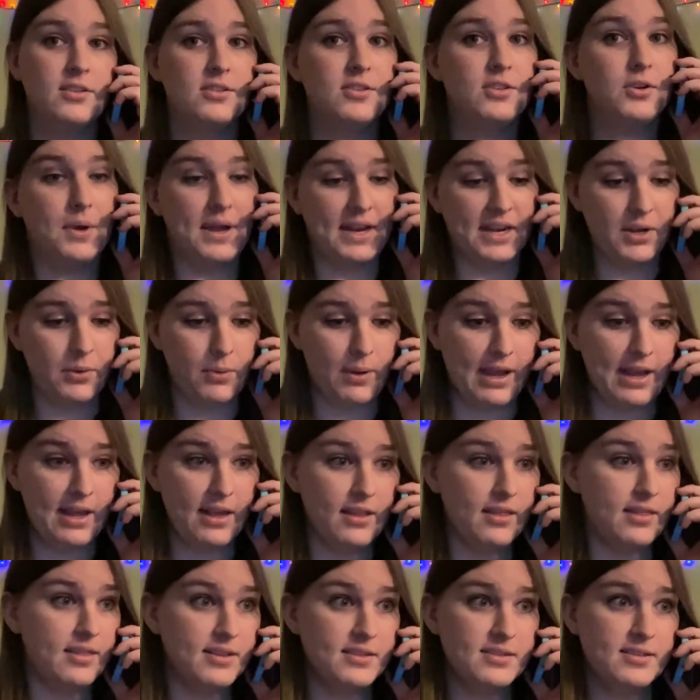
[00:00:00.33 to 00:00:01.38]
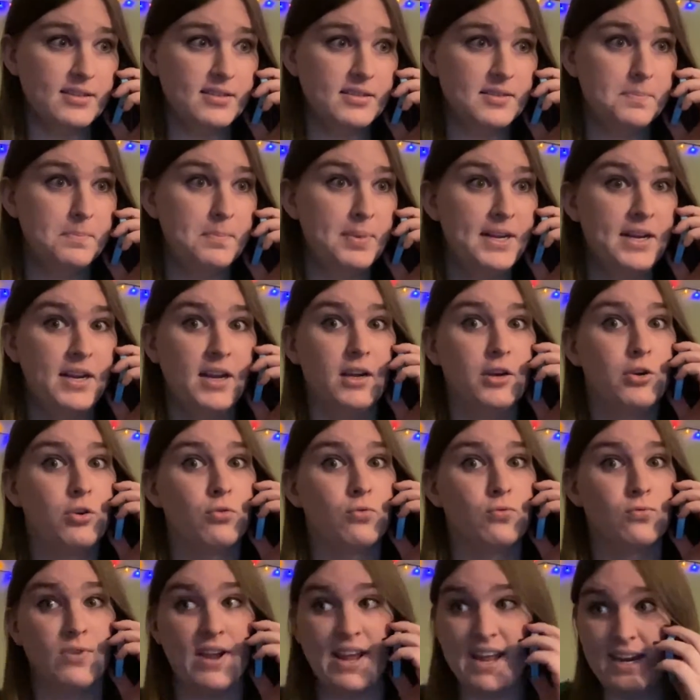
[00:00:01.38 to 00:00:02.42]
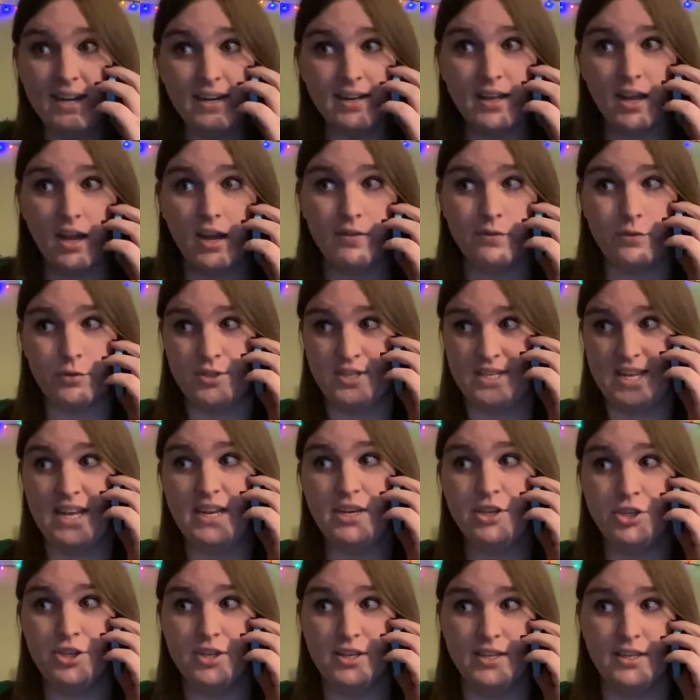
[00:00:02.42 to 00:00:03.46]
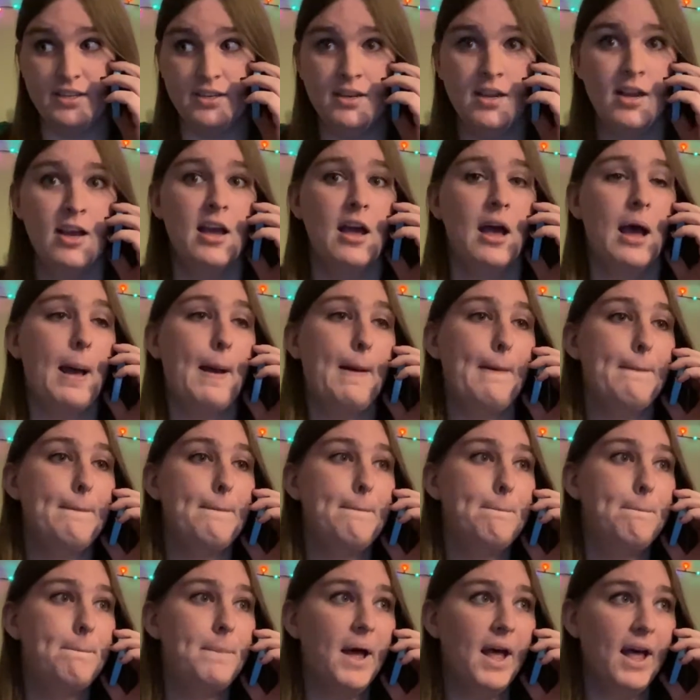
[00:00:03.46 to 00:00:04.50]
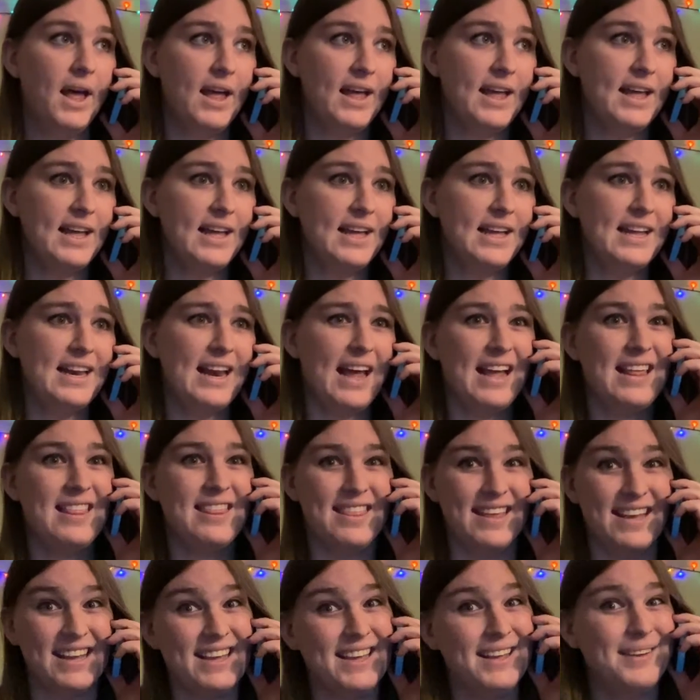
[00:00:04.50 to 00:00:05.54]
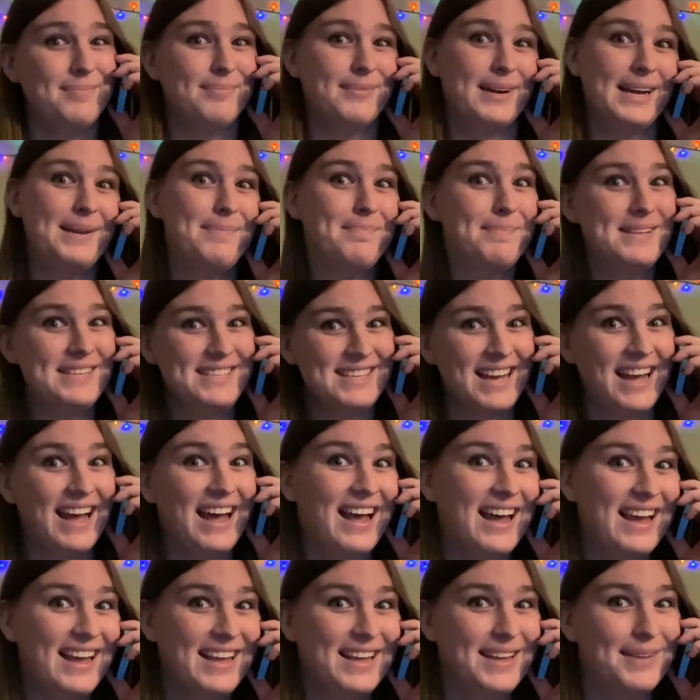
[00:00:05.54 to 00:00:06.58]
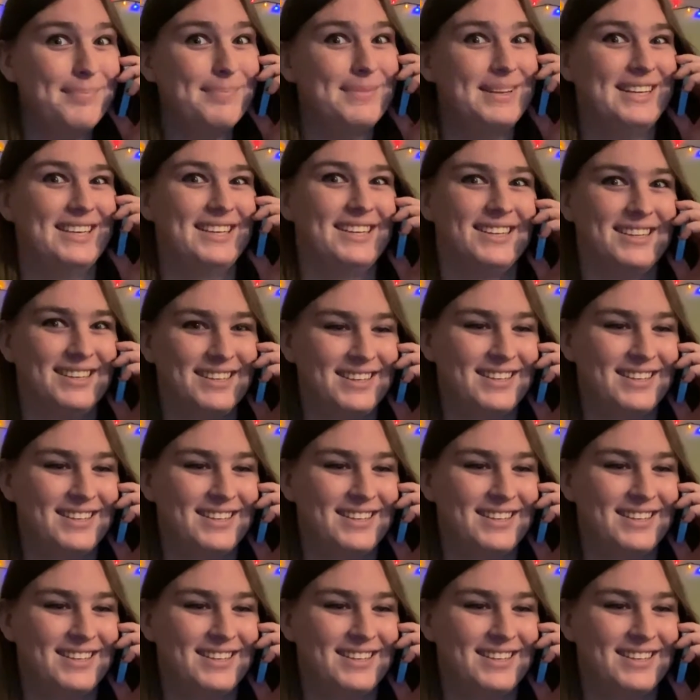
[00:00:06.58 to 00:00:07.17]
So anyway, this has been a great conversation, but I think it might be time.